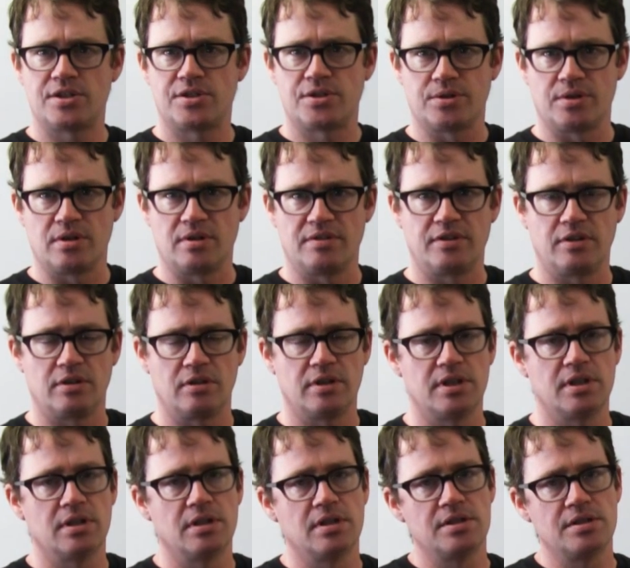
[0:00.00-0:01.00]
server
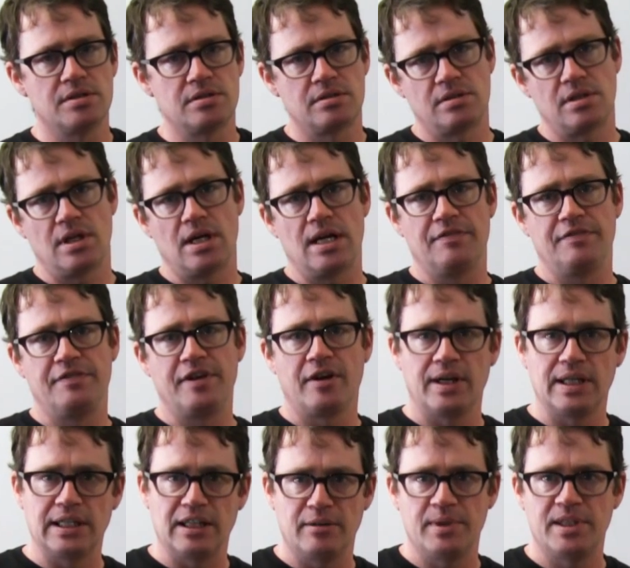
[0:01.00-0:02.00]
is
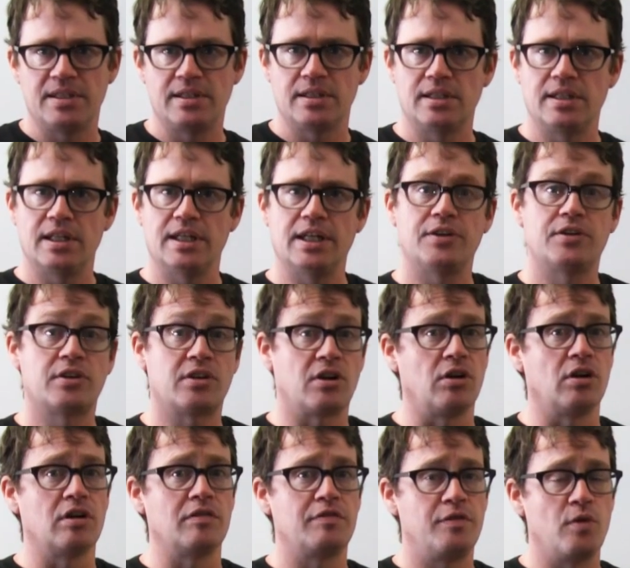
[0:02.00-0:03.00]
very limited in its
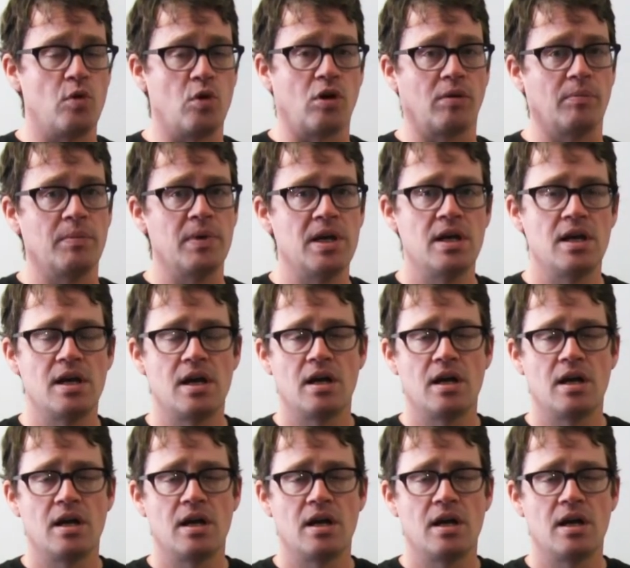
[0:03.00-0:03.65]
current form,